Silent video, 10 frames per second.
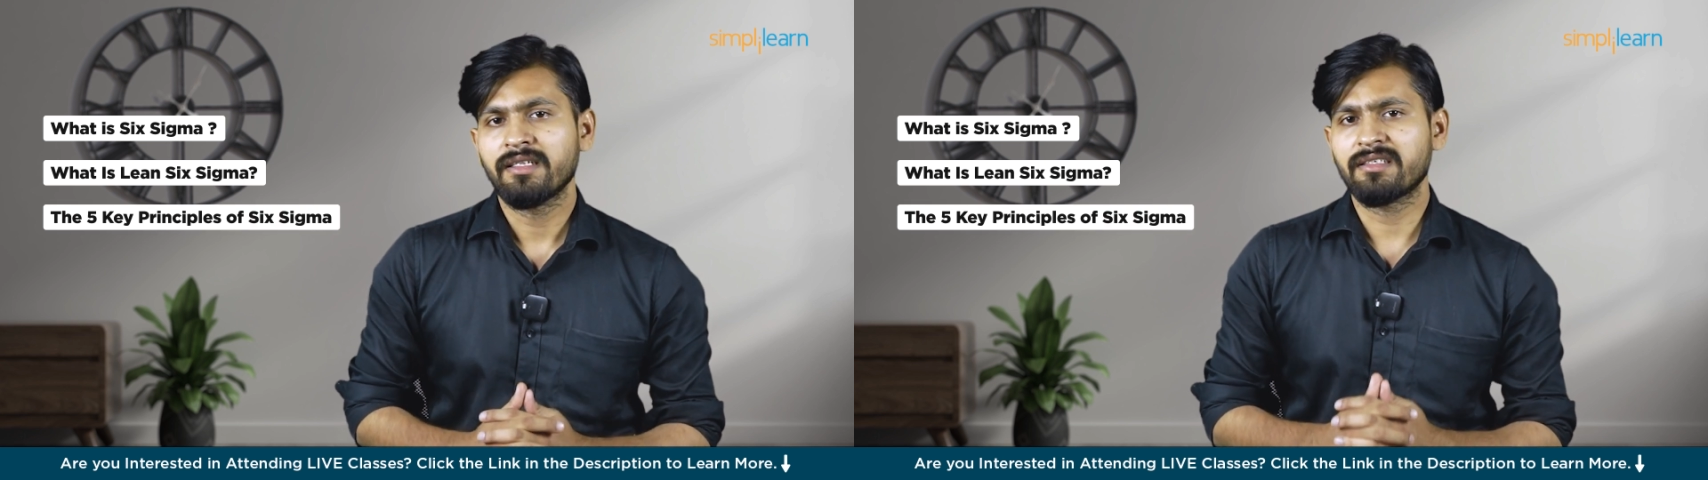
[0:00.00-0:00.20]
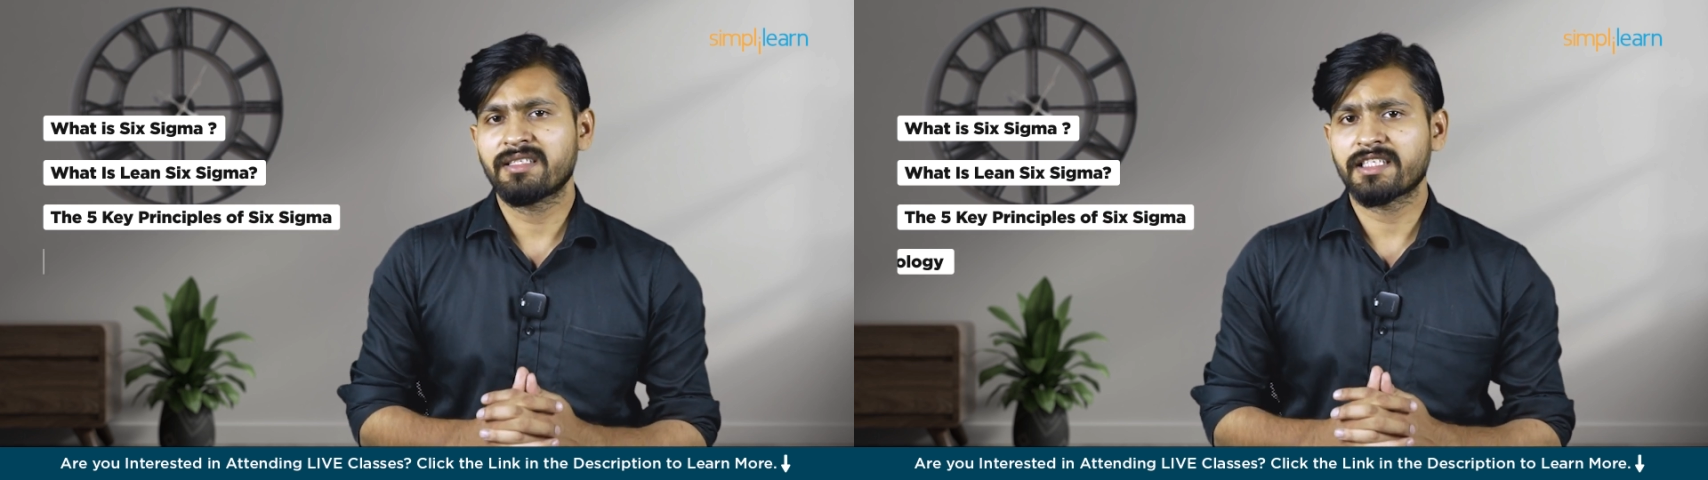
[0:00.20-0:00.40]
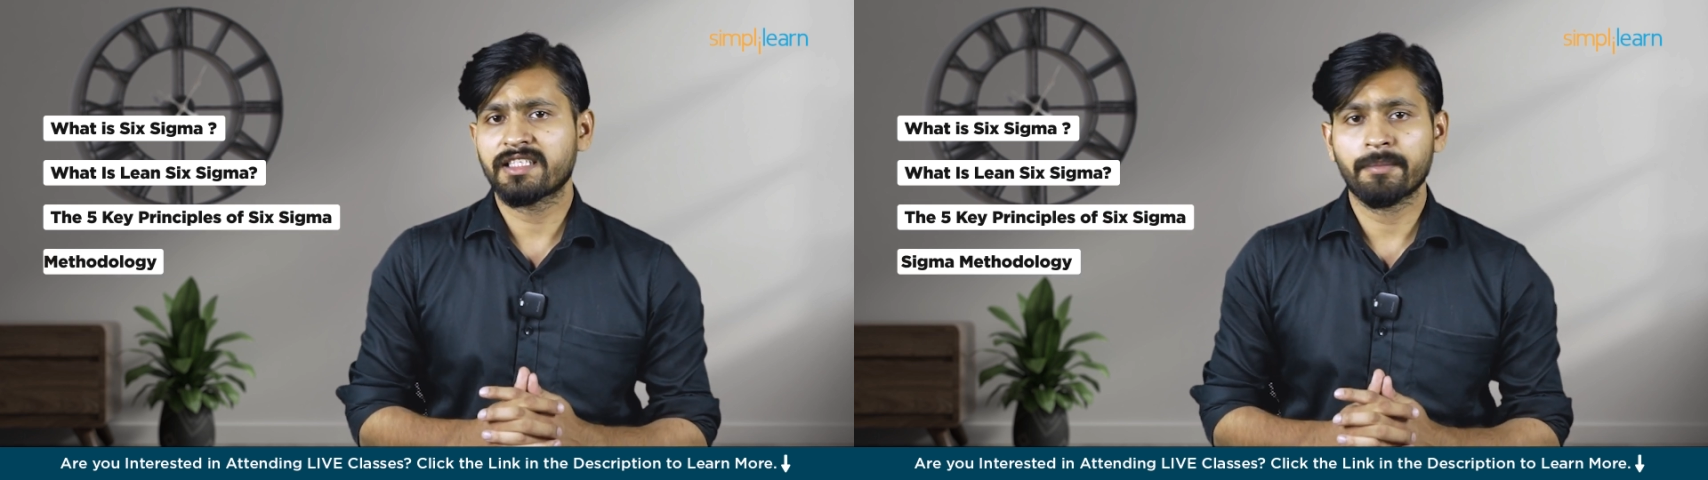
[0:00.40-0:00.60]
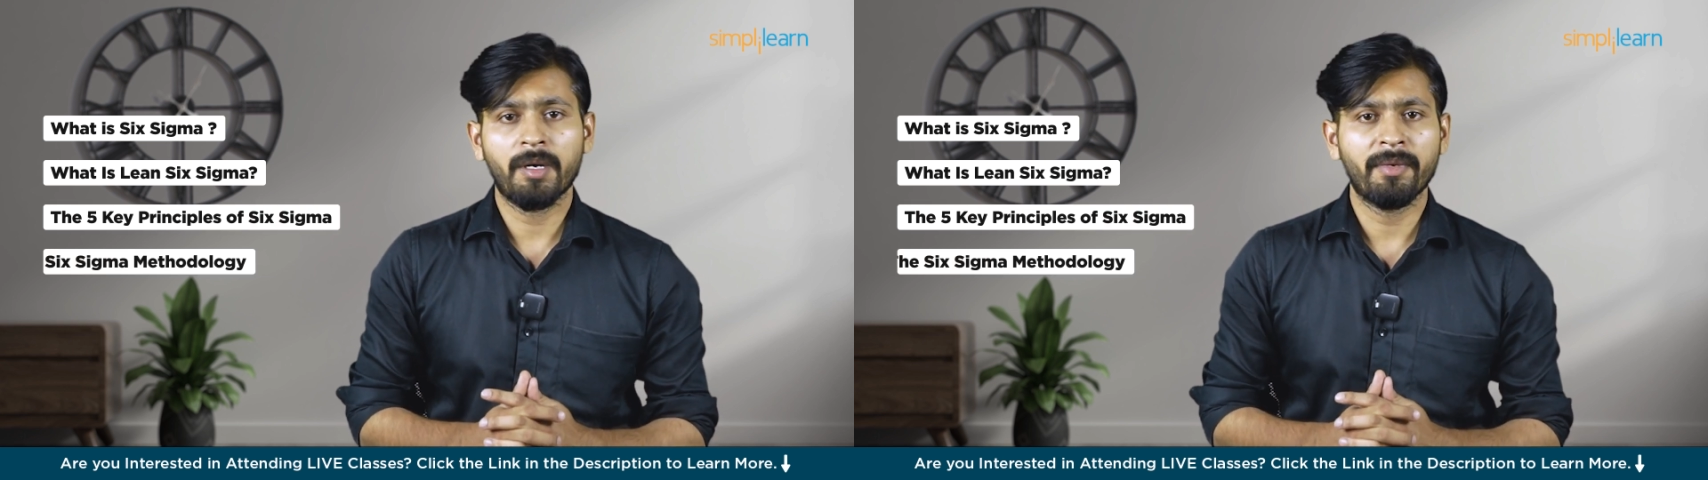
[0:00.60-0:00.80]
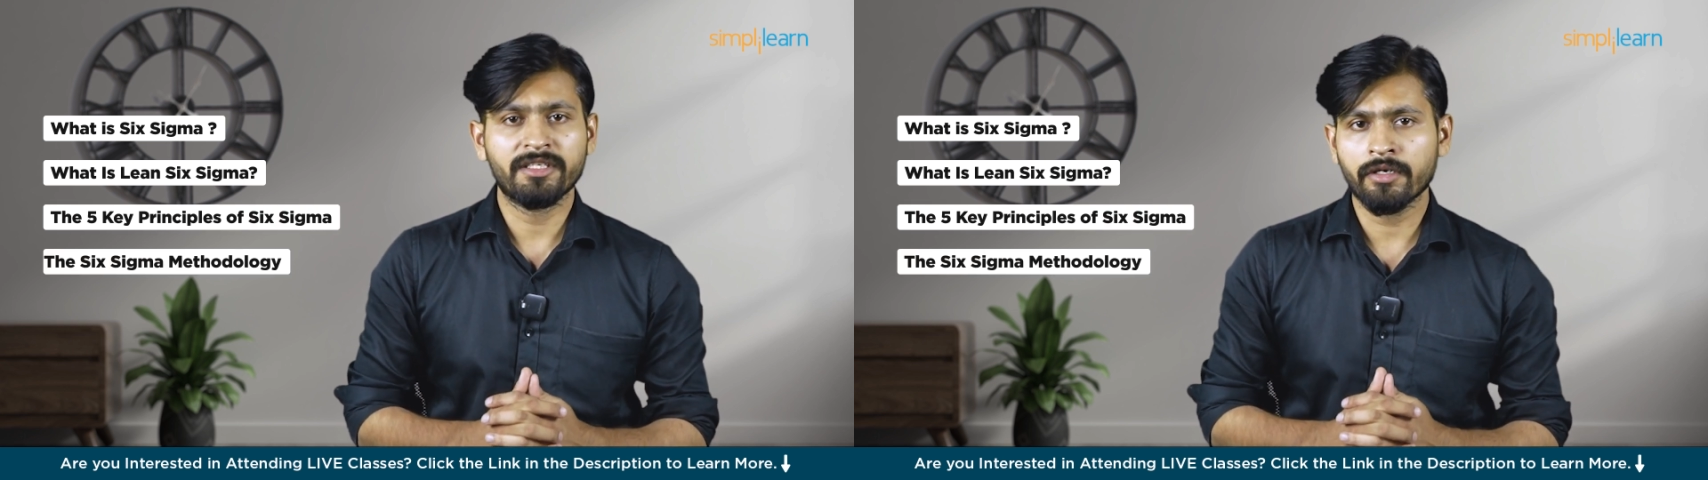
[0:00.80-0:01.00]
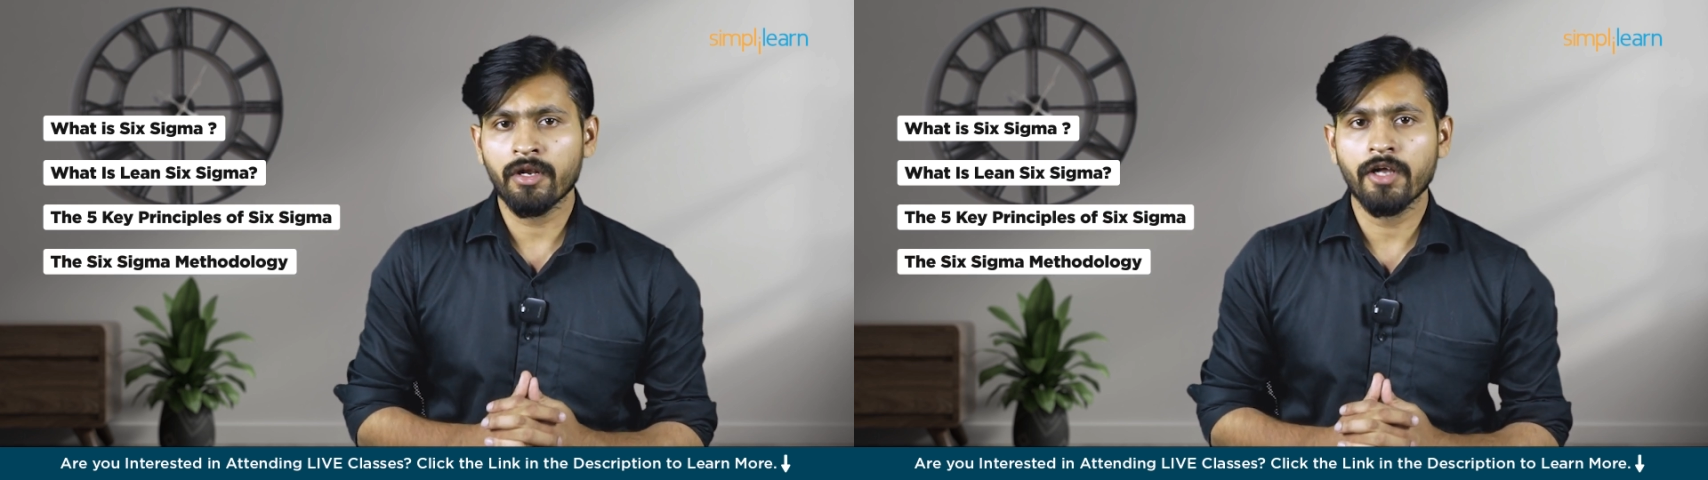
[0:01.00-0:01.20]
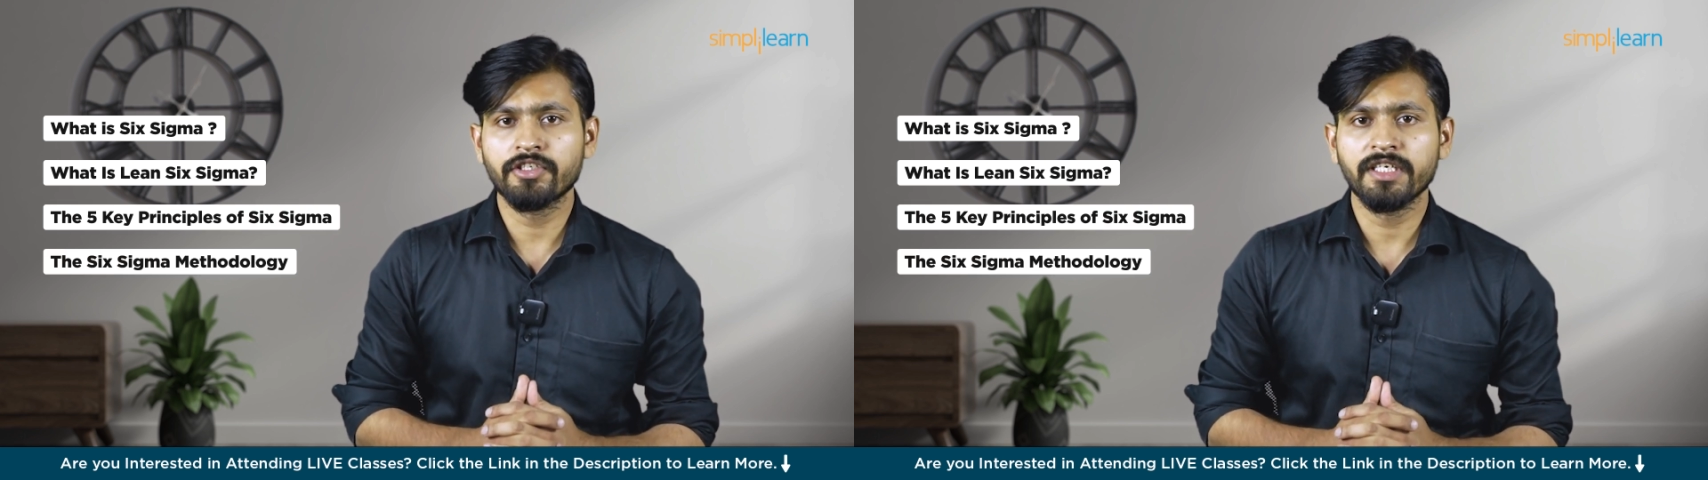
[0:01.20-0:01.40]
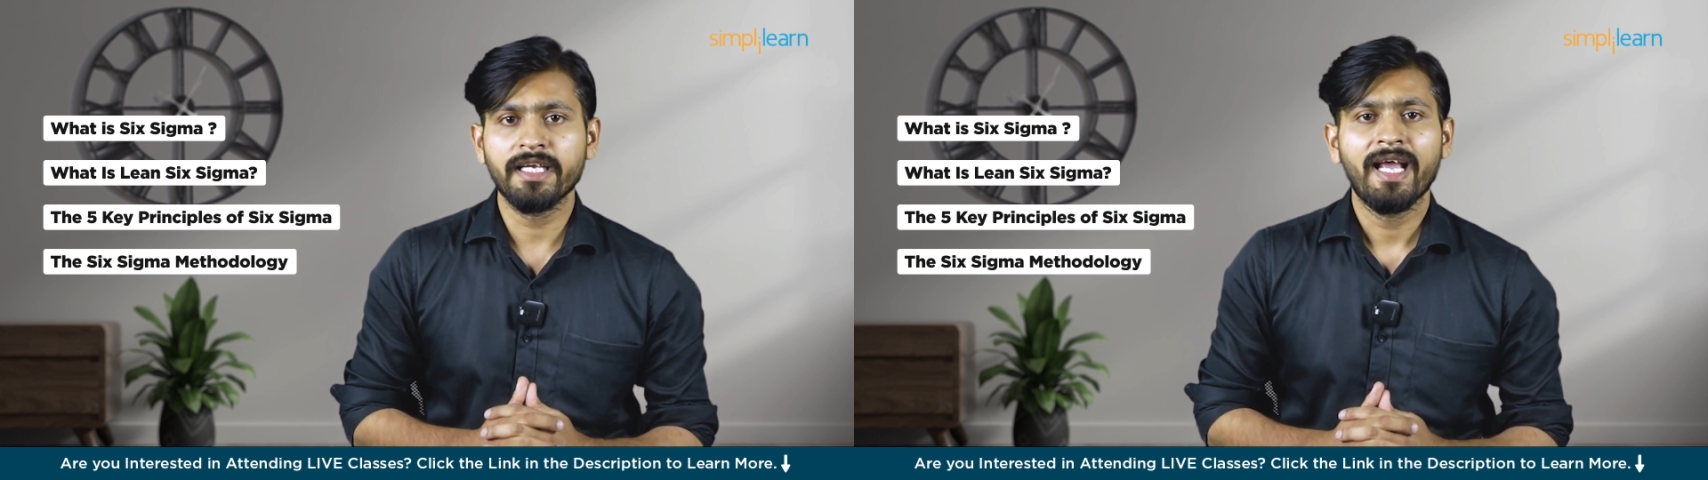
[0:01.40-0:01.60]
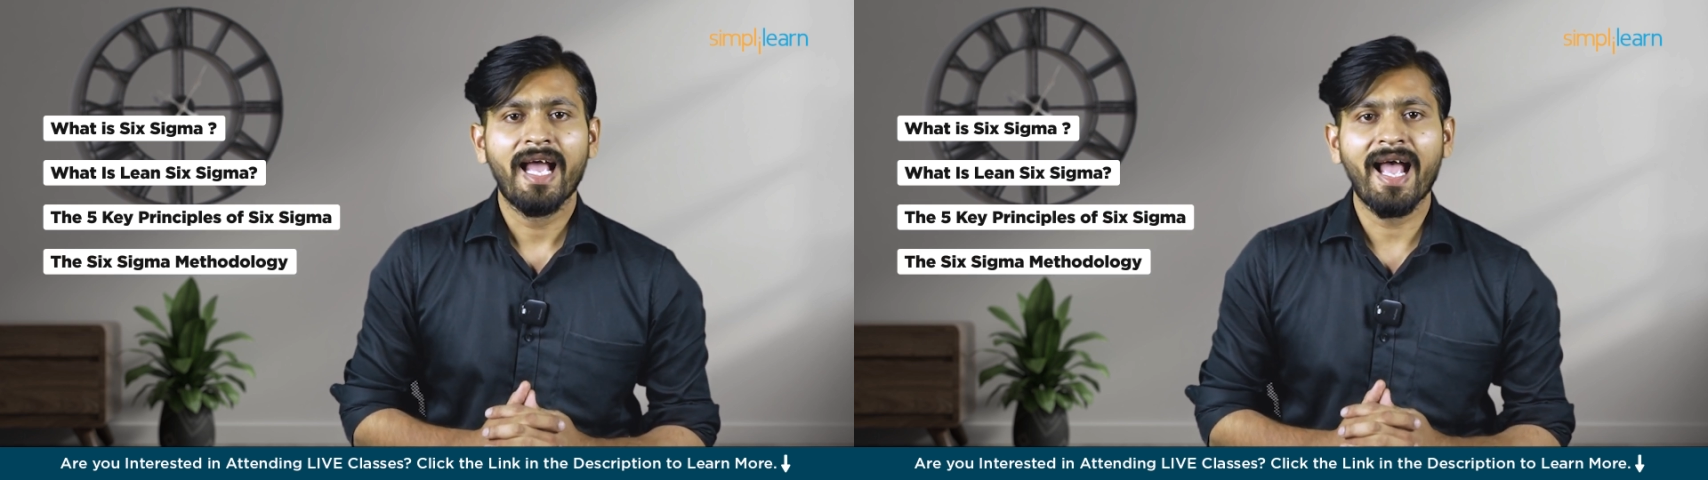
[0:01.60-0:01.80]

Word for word: the Six Sigma methodology,